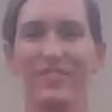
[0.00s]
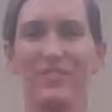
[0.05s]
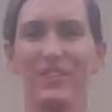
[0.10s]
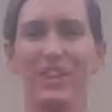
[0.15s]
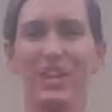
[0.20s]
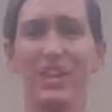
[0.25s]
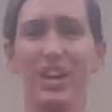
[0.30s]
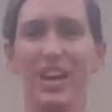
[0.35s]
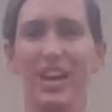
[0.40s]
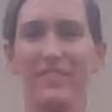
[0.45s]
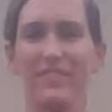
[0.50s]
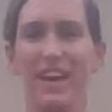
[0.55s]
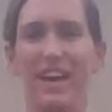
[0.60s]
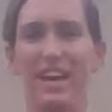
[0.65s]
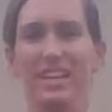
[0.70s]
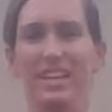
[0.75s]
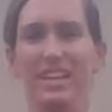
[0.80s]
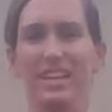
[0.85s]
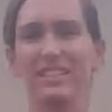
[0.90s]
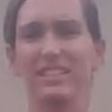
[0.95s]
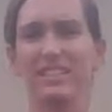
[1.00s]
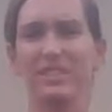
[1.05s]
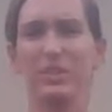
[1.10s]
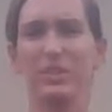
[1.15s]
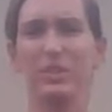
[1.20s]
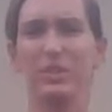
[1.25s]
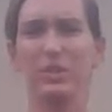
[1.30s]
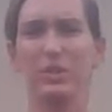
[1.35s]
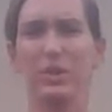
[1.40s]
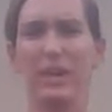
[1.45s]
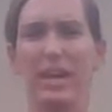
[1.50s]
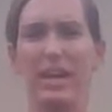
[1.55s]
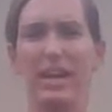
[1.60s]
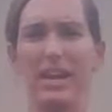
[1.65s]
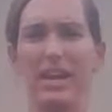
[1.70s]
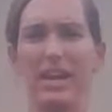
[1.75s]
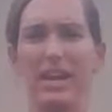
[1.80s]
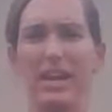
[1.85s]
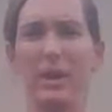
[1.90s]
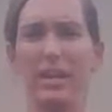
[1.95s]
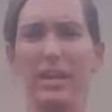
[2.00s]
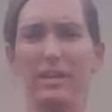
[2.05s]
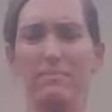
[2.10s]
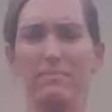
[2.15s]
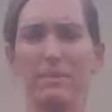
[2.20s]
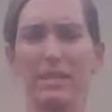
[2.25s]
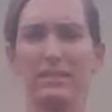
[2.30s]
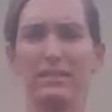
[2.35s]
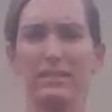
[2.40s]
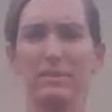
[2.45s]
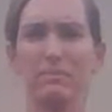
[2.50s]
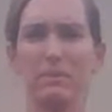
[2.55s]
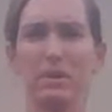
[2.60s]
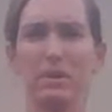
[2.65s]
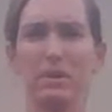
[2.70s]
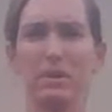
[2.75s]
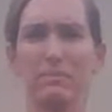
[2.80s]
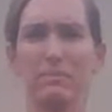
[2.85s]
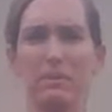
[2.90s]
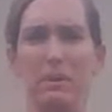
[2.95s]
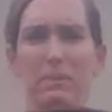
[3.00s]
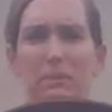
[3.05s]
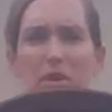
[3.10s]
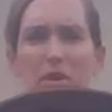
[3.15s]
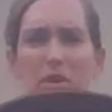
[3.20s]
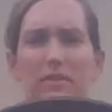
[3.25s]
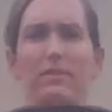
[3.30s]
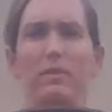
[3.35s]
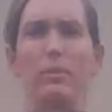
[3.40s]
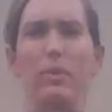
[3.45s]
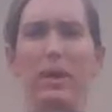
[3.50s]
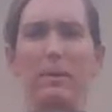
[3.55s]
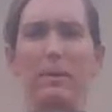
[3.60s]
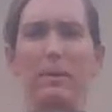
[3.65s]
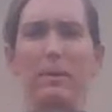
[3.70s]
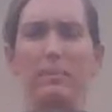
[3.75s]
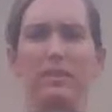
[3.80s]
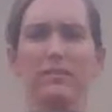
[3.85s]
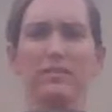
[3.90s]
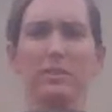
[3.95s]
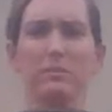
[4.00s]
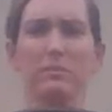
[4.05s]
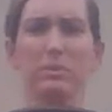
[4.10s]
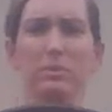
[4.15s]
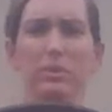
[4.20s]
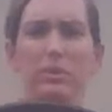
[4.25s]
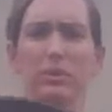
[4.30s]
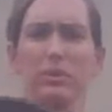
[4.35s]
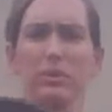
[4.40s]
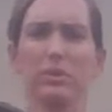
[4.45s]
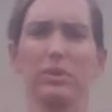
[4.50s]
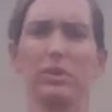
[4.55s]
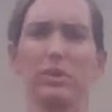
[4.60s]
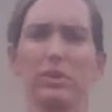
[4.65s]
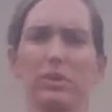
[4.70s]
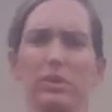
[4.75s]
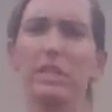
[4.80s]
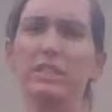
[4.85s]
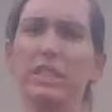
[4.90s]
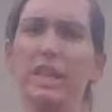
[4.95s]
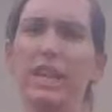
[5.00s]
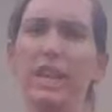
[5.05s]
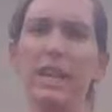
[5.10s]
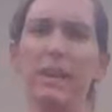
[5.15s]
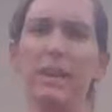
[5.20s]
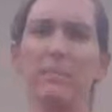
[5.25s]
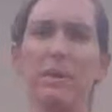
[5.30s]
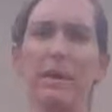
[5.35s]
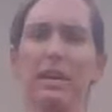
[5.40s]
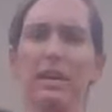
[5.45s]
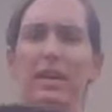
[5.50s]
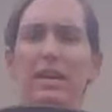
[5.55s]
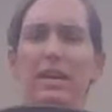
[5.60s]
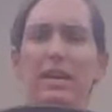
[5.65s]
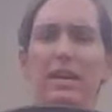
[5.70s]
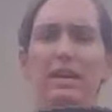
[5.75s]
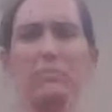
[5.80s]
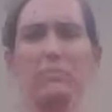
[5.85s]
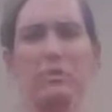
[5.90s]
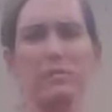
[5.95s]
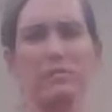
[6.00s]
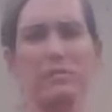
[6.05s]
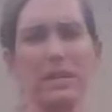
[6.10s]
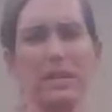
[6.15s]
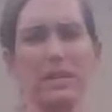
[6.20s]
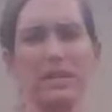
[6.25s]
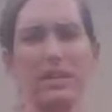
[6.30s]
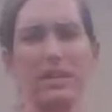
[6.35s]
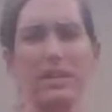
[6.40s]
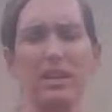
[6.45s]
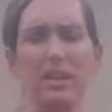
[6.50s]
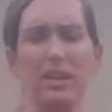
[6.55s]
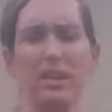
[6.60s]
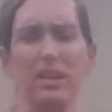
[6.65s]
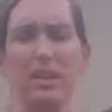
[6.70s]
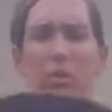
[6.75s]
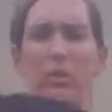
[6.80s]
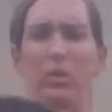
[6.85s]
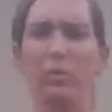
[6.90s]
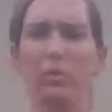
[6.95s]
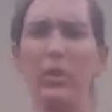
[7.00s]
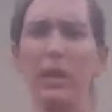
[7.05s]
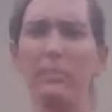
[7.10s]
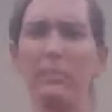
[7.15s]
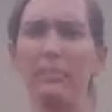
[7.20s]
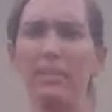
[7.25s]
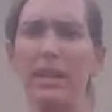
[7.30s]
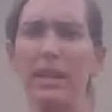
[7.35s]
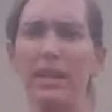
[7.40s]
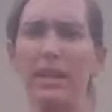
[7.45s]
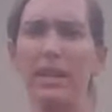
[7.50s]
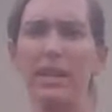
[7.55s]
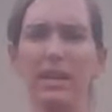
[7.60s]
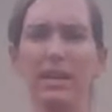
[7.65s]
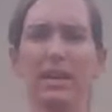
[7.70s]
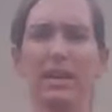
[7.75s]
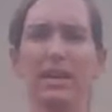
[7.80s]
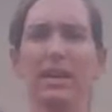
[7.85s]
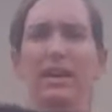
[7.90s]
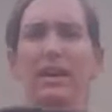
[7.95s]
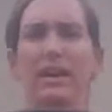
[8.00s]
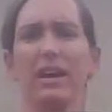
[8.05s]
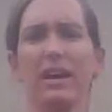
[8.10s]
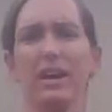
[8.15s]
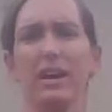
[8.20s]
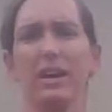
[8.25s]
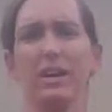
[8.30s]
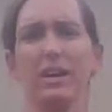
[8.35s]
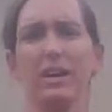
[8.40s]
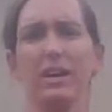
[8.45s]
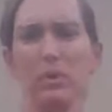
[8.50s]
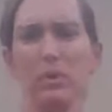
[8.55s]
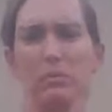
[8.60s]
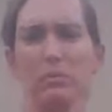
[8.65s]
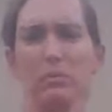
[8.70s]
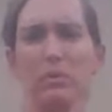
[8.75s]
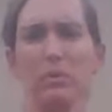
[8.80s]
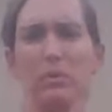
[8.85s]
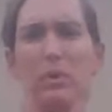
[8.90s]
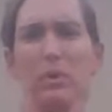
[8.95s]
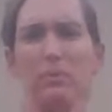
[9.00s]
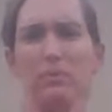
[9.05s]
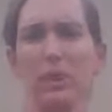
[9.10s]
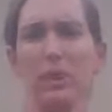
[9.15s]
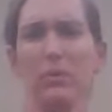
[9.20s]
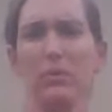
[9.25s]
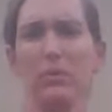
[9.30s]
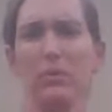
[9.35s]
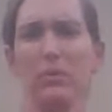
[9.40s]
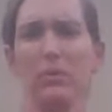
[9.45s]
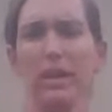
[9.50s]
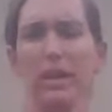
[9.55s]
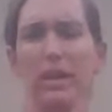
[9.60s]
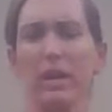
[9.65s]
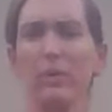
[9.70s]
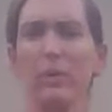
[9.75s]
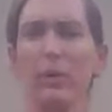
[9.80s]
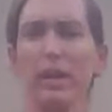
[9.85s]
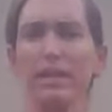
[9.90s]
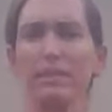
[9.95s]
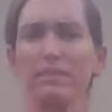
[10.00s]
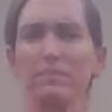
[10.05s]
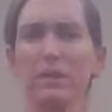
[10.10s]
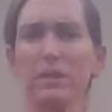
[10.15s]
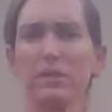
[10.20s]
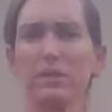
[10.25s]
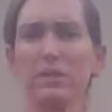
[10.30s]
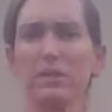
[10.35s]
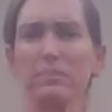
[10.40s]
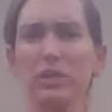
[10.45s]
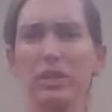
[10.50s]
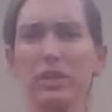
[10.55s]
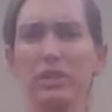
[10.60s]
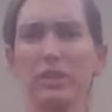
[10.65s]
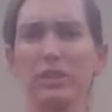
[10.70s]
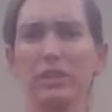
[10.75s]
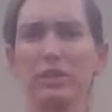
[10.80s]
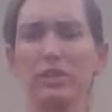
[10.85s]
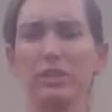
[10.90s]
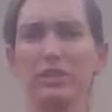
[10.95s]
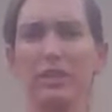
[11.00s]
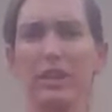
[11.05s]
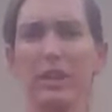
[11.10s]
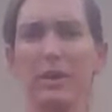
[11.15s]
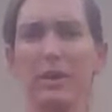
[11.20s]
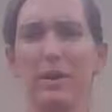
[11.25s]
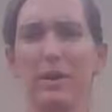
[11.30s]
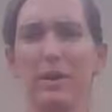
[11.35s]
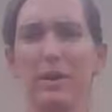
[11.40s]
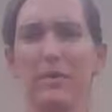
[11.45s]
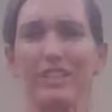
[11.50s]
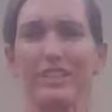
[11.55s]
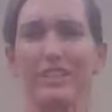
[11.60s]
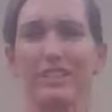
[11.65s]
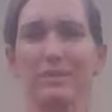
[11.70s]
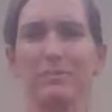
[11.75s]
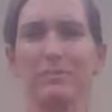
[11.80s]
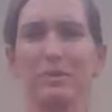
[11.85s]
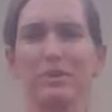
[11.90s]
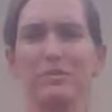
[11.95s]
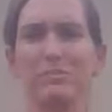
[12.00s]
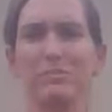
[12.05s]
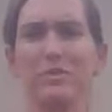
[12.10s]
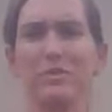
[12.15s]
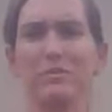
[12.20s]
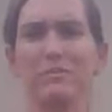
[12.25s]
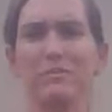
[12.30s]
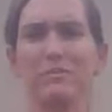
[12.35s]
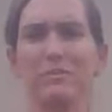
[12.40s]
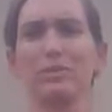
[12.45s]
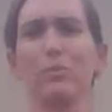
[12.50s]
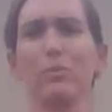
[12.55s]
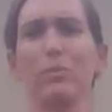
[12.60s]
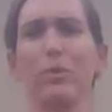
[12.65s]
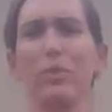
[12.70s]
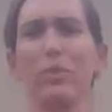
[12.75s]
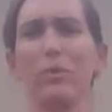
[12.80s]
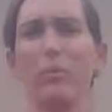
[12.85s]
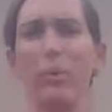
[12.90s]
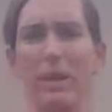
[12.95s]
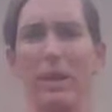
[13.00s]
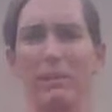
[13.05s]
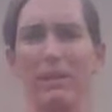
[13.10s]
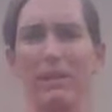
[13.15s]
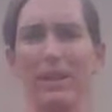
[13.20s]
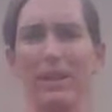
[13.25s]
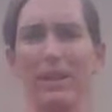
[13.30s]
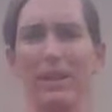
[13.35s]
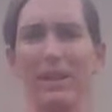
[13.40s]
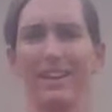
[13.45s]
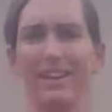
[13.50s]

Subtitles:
if you don't have access to a weighted medicine ball, but maybe you have a weight plate of some sort, you could do the same kind of movement with a weight plate. You probably won't be throwing it quite as much, but you can do some very similar movements with a weight plate.